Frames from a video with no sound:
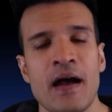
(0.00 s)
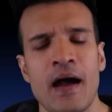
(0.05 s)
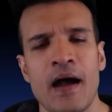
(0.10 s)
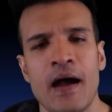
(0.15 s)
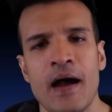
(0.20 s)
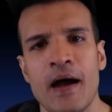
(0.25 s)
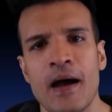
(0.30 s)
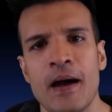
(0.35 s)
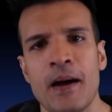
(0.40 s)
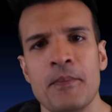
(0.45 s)

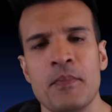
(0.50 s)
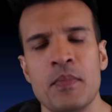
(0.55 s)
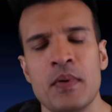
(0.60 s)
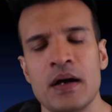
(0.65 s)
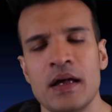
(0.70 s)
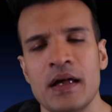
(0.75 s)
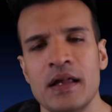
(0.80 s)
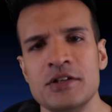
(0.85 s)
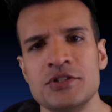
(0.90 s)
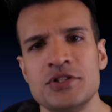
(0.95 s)

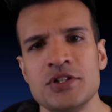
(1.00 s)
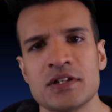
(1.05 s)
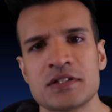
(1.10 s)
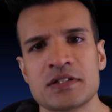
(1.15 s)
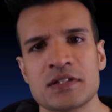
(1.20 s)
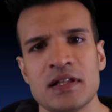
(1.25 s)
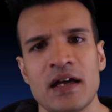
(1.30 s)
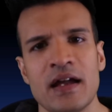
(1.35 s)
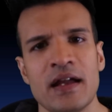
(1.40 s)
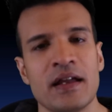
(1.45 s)
and
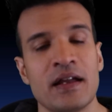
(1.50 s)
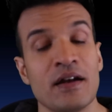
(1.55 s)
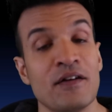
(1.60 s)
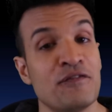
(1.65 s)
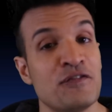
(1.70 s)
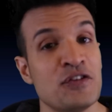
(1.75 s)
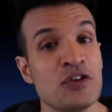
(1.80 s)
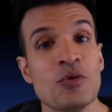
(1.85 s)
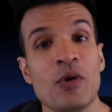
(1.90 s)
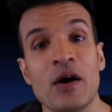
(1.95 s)
just like a
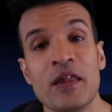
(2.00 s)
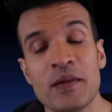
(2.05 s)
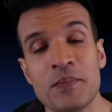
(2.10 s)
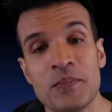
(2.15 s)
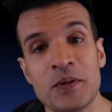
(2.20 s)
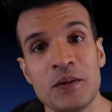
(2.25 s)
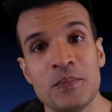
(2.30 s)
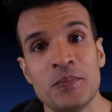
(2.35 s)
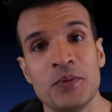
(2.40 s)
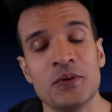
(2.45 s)
few other
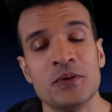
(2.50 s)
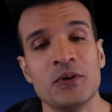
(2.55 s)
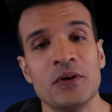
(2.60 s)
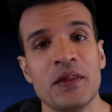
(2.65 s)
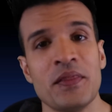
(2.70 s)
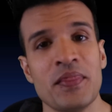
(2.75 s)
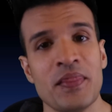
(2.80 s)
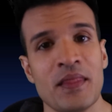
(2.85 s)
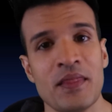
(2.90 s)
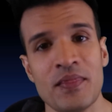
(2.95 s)
people
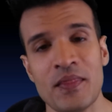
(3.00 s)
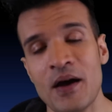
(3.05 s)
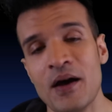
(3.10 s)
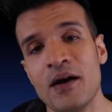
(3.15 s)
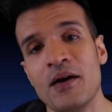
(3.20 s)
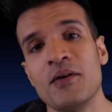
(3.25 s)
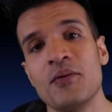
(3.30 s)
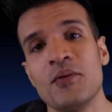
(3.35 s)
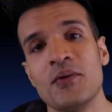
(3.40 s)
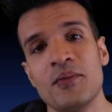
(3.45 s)

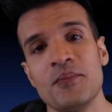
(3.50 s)
that